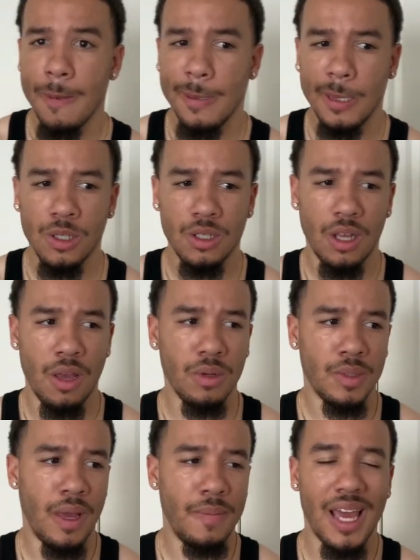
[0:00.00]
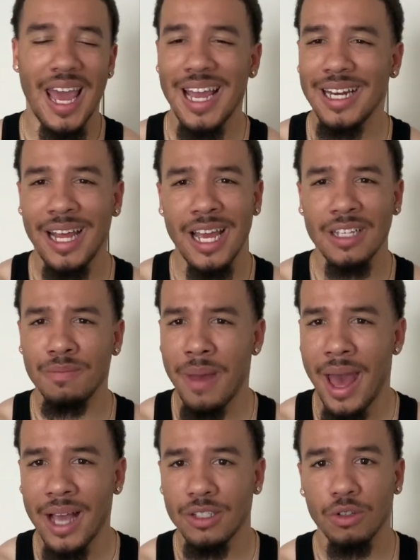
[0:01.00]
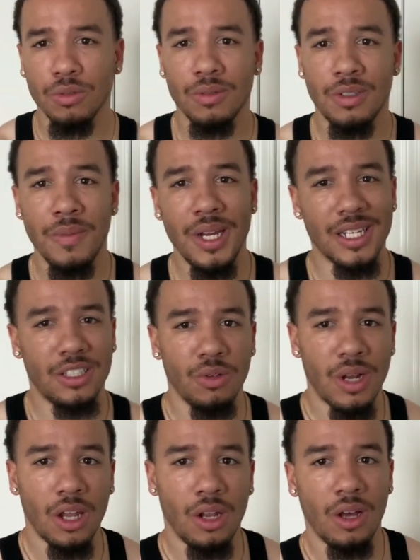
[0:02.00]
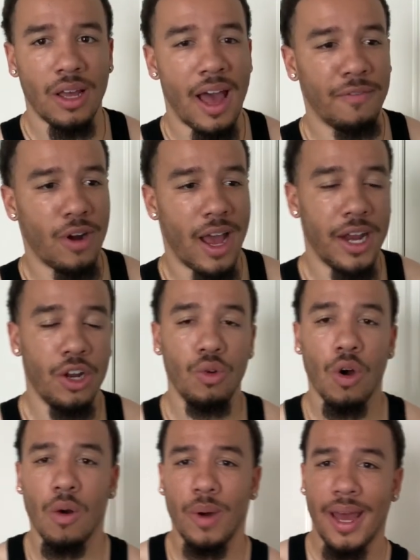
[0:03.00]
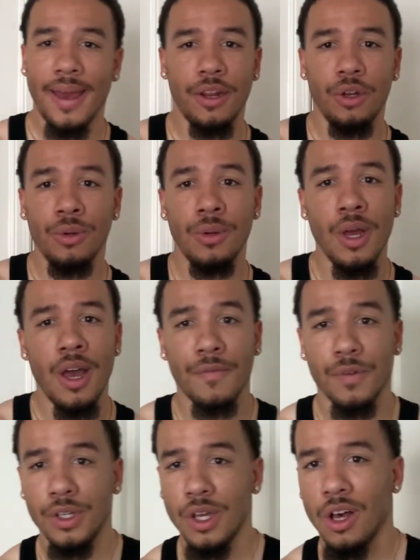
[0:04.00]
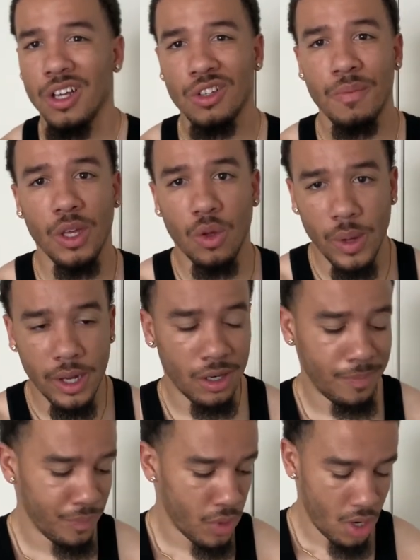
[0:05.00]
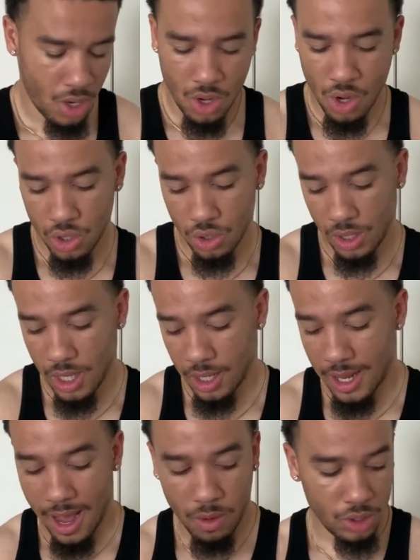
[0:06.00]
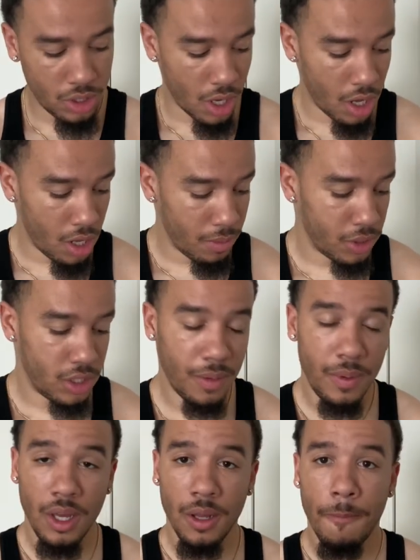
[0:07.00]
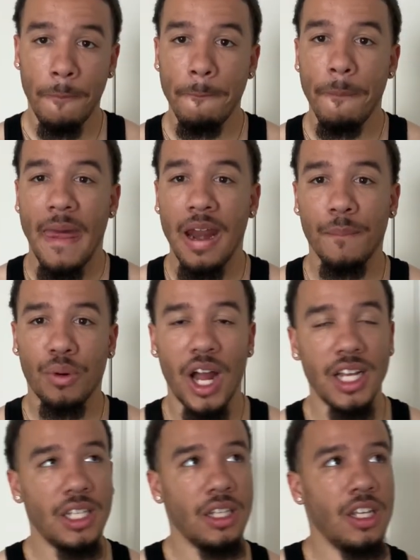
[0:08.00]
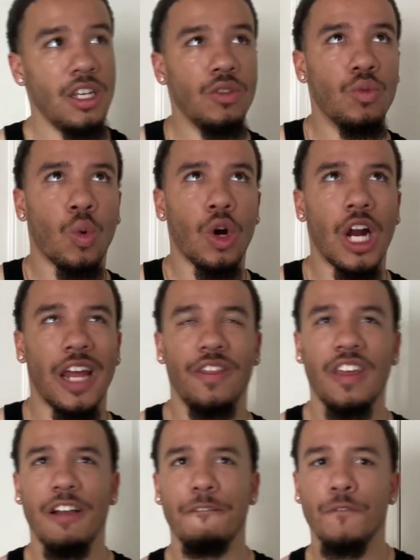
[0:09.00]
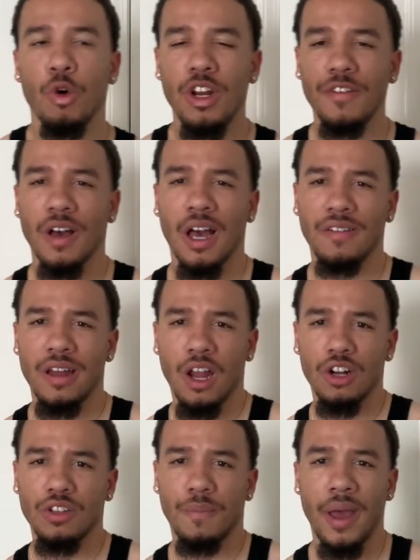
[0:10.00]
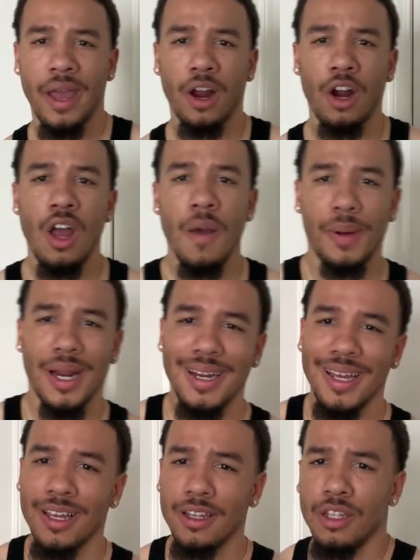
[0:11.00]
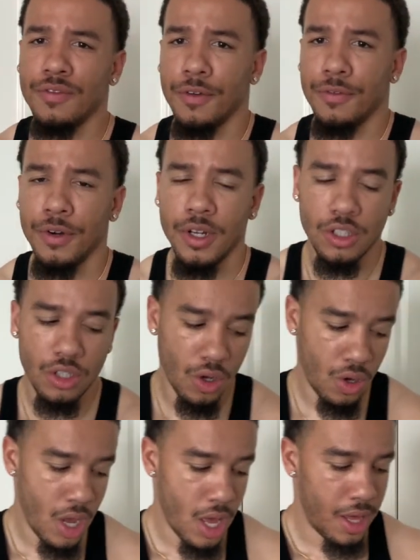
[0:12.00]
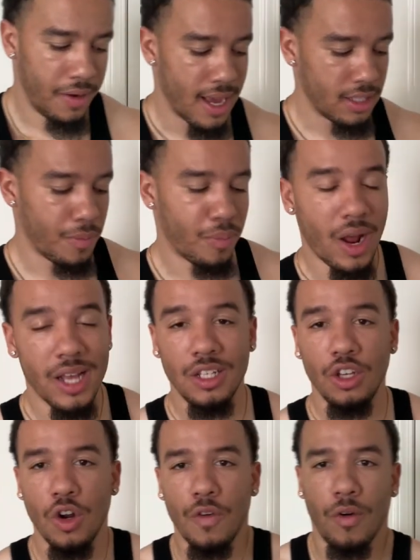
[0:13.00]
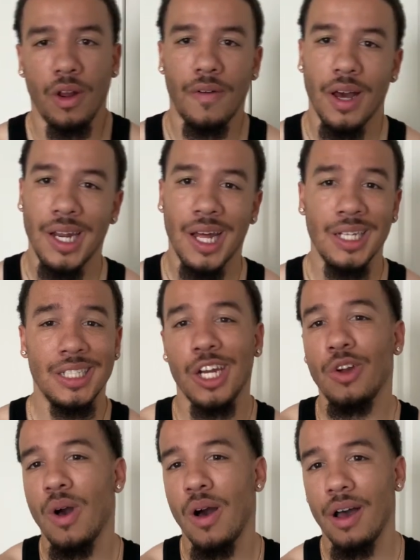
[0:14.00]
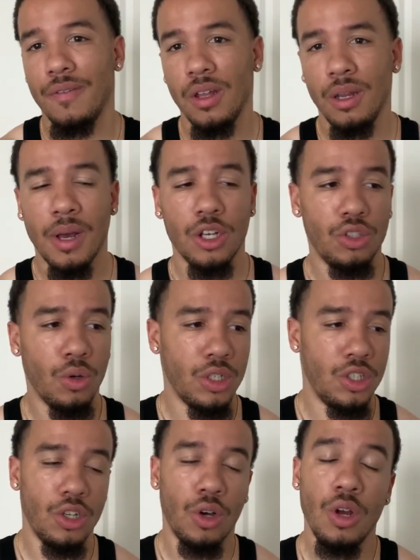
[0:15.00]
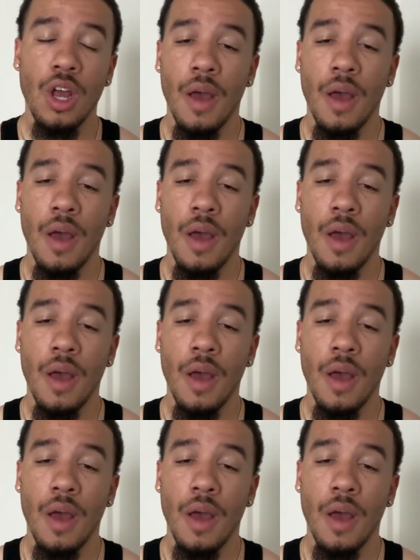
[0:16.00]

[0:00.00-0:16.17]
It was, it was maybe eight days max. So to me, that's still not long after I had to do all what I had to do. For y'all, it's gonna be quicker. So yeah, that was the um shipping. And then pricing, these were, I think, forty-five dollars a pair, but I did get these for free, so that's the pricing, you know, forty-five dollars. Y'all know how I feel about shorts, you know.